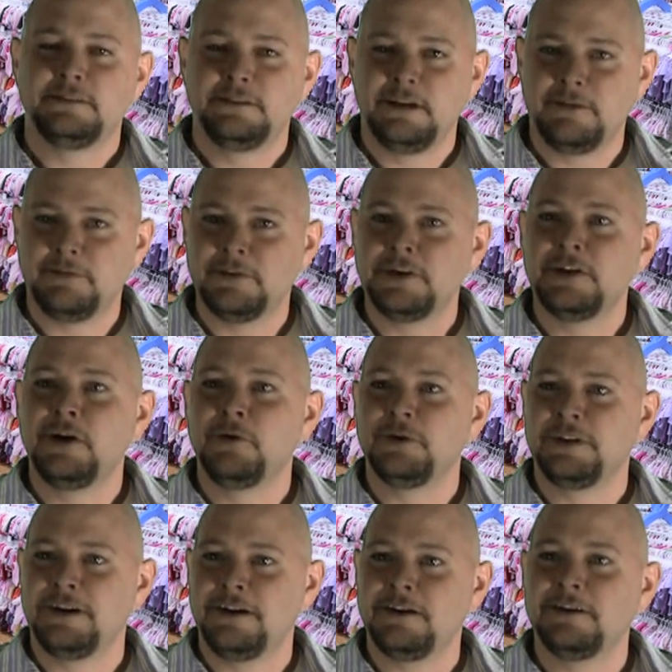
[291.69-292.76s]
Definitely go
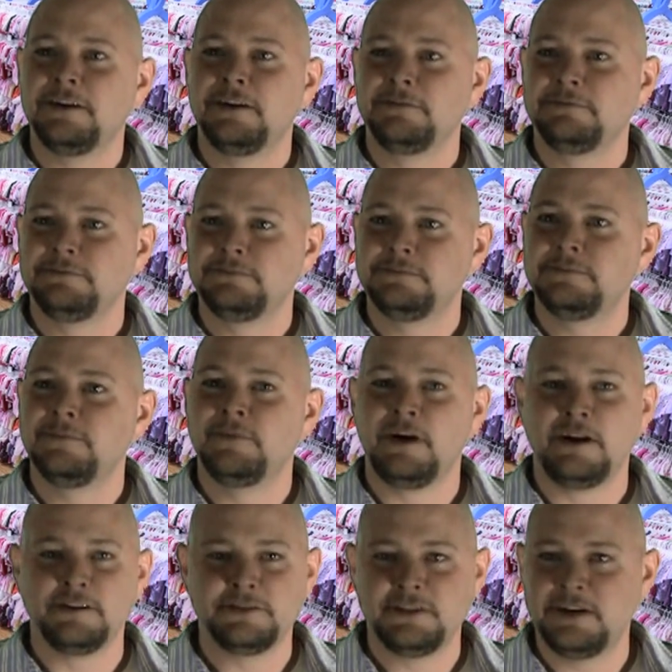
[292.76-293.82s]
in there and
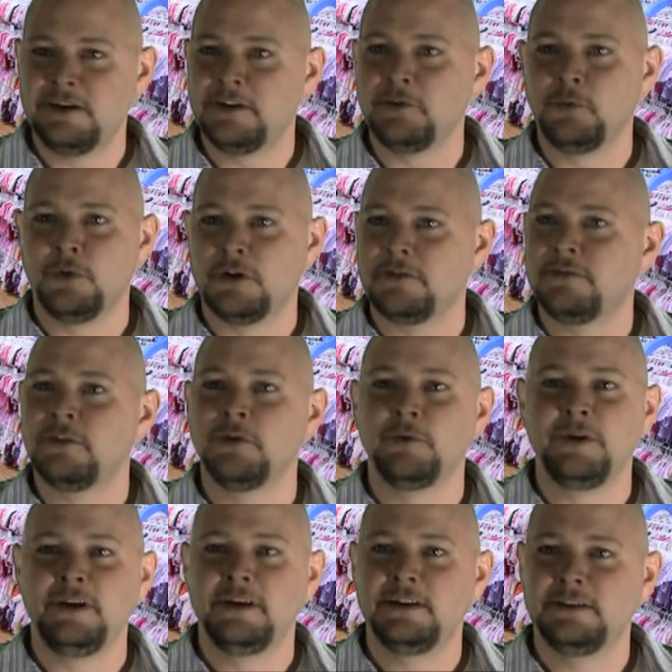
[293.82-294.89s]
volunteer and work for a
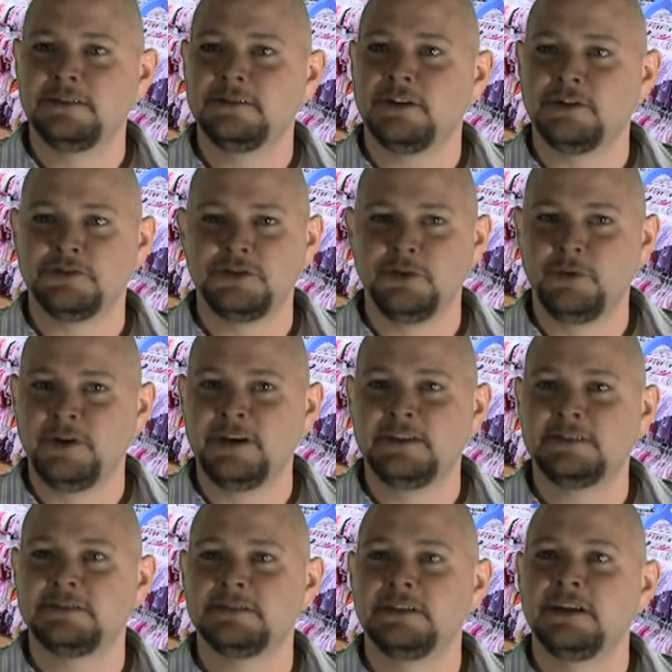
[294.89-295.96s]
week or two
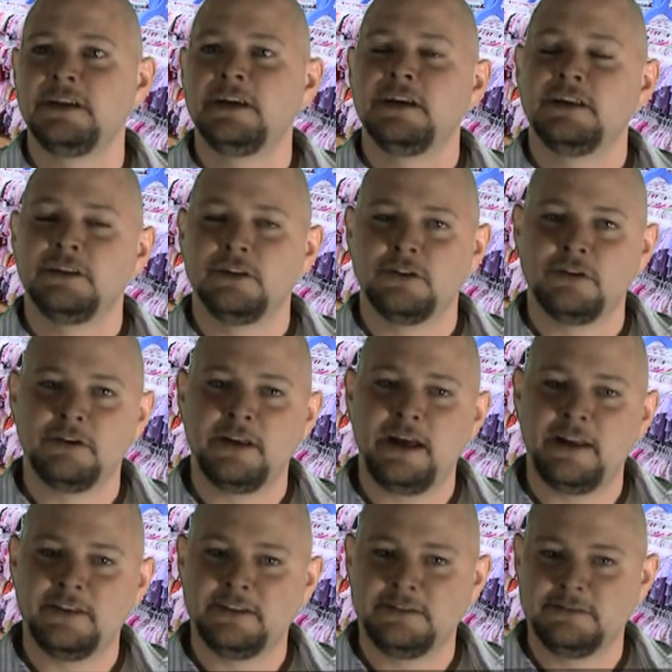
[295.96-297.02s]
weeks. Learn
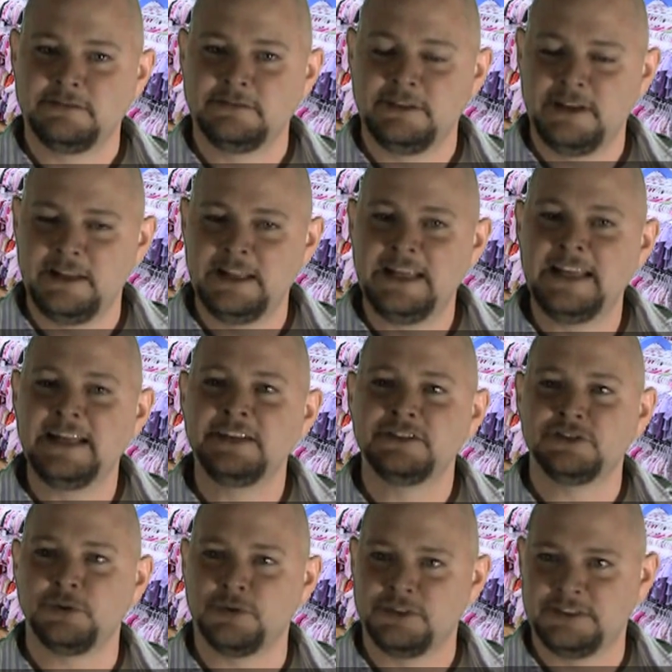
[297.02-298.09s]
how the, the
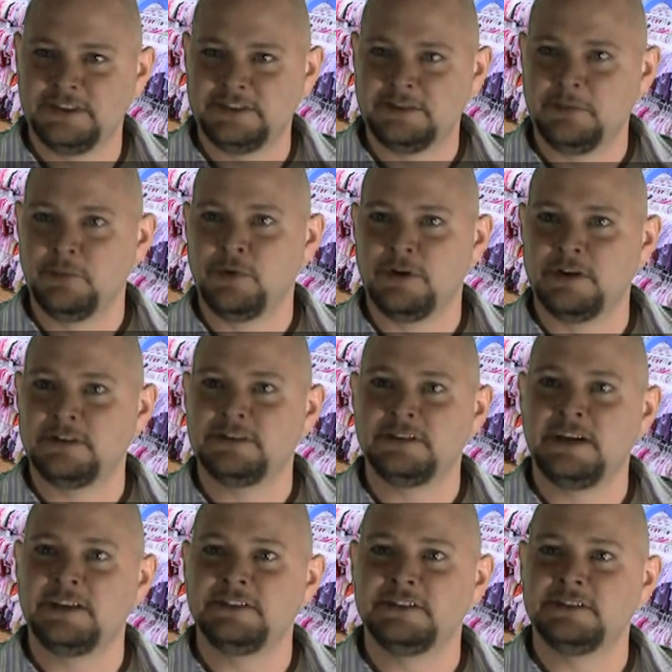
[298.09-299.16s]
in-store system works,
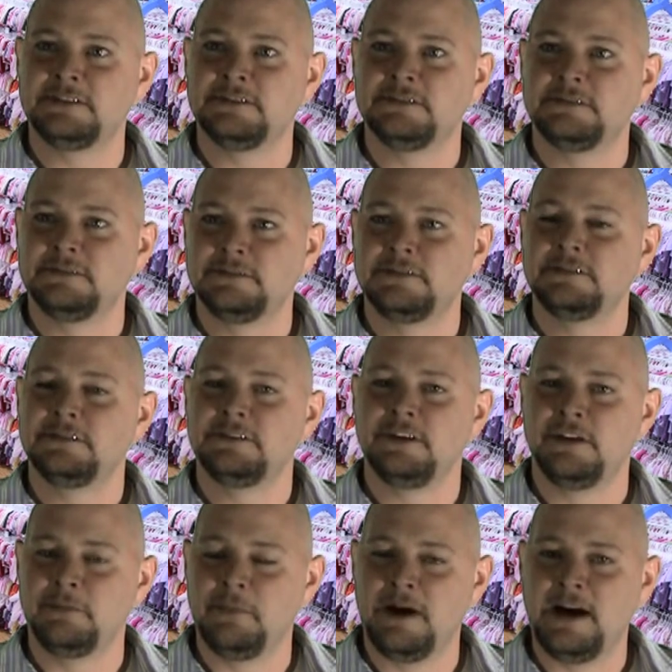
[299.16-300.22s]
not just
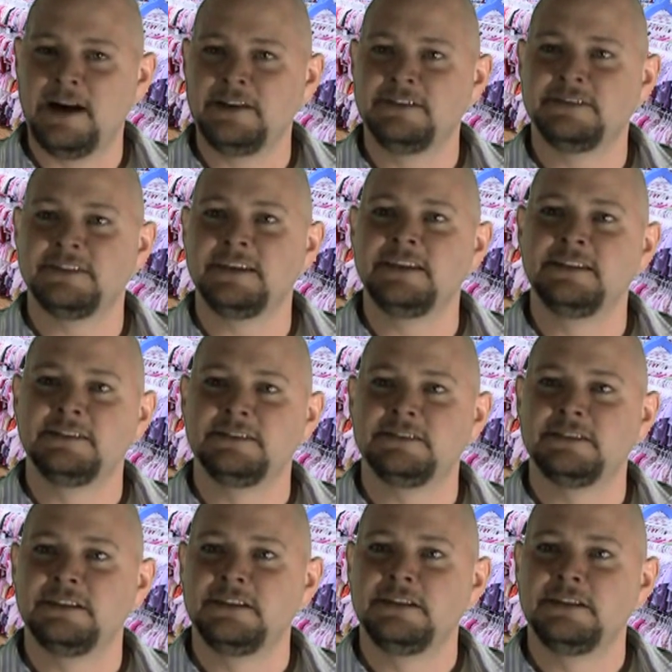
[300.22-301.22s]
you know behind the scenes,